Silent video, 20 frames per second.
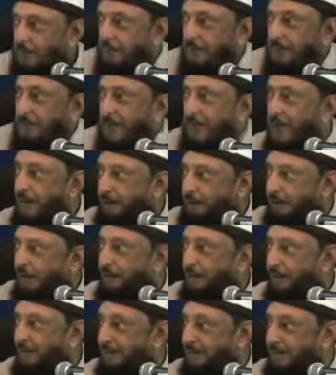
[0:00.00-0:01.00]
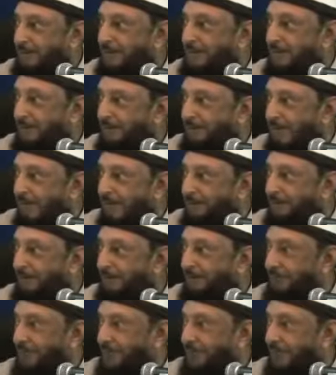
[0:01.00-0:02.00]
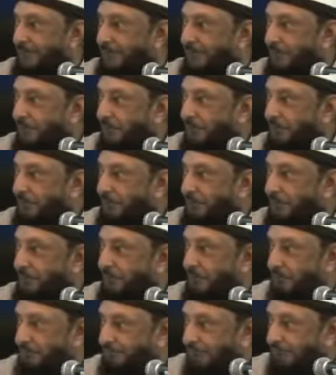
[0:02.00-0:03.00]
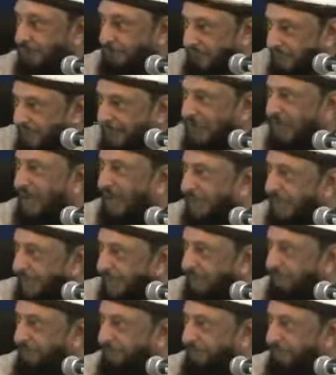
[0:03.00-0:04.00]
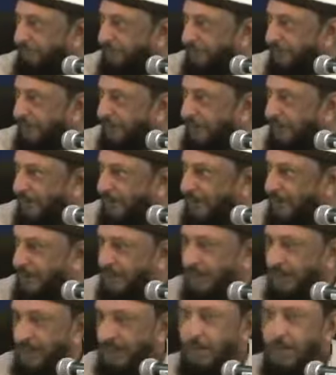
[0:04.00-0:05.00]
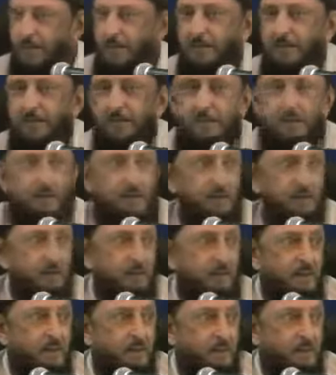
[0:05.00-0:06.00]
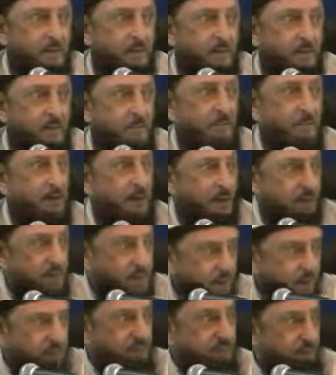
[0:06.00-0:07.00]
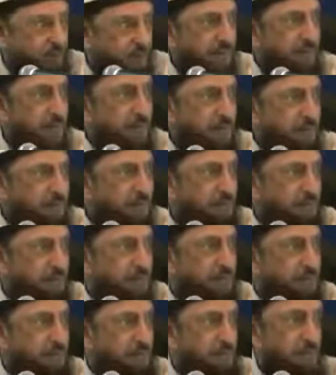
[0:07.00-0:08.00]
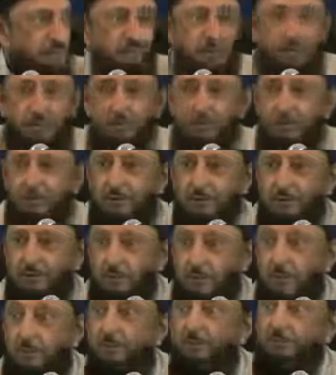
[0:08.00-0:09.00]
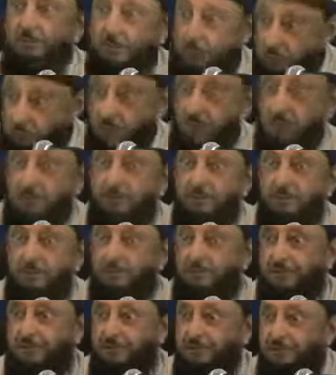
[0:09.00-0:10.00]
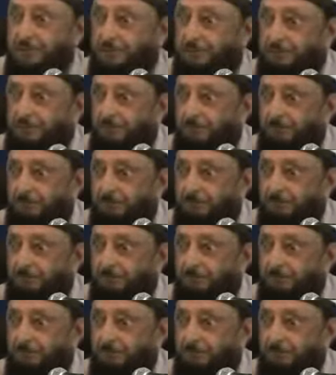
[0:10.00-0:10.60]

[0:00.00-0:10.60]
They didn't have paper money in the time of the books of fiqh. Huh? Well, I have studied international monetary economics at two universities.